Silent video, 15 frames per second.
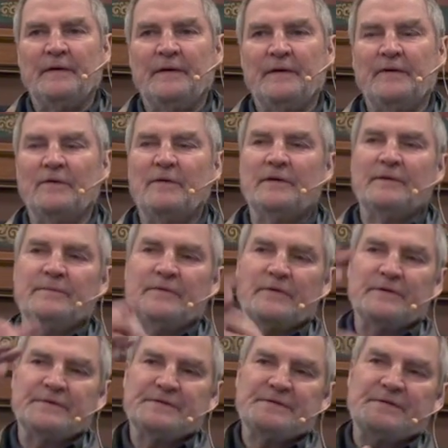in autumn you
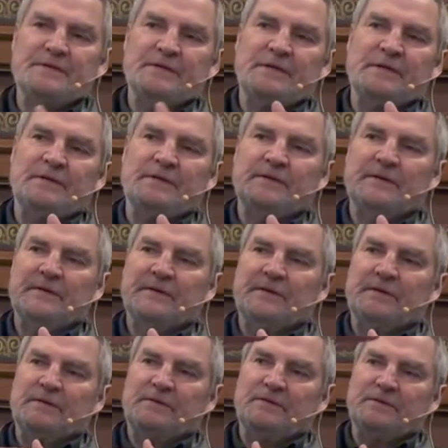can see,
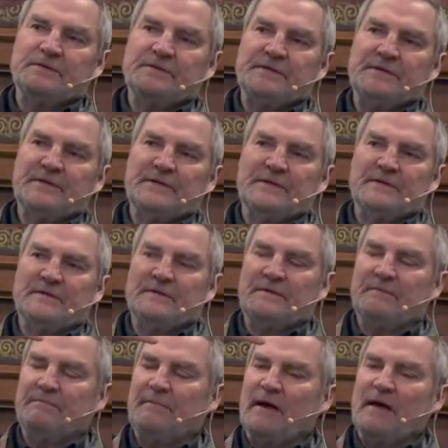the
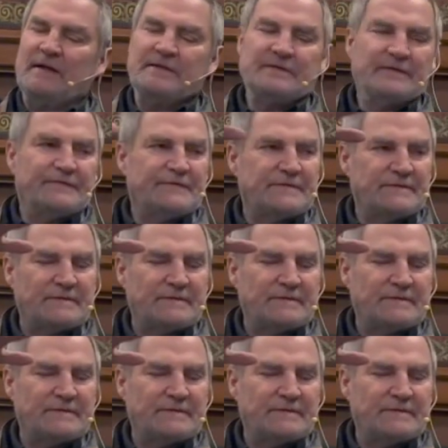bands of